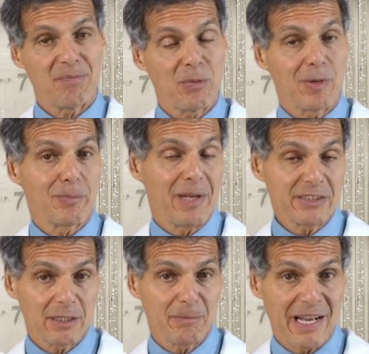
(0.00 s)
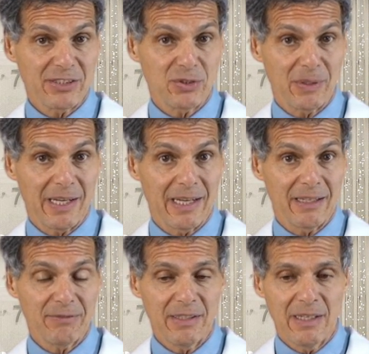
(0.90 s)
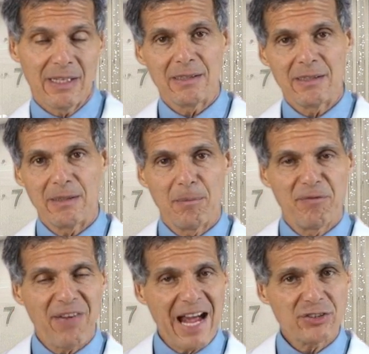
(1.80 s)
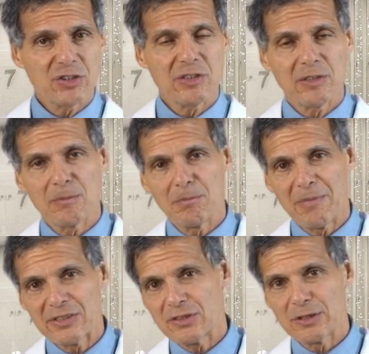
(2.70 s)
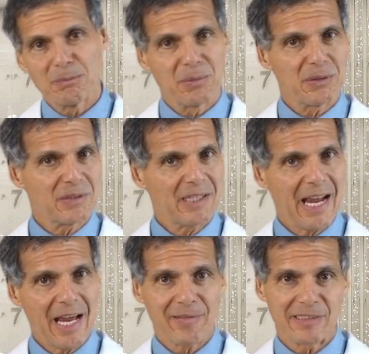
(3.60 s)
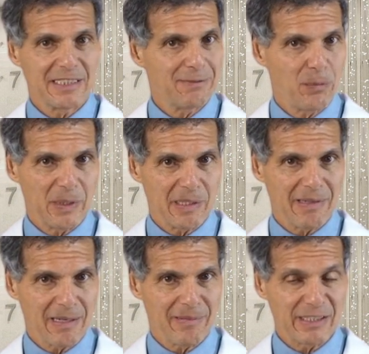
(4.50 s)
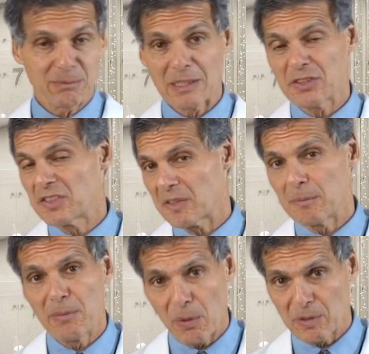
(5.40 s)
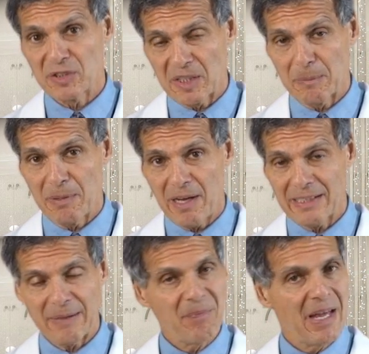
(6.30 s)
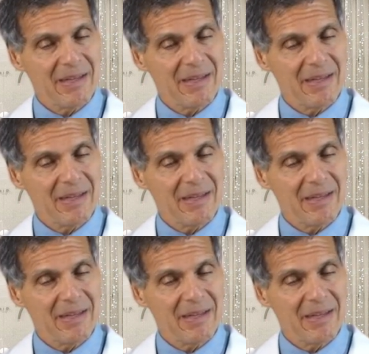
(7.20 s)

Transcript: The more muscle mass you have, the faster your muscles burn calories even when you're at rest. Muscles are the motors of the body.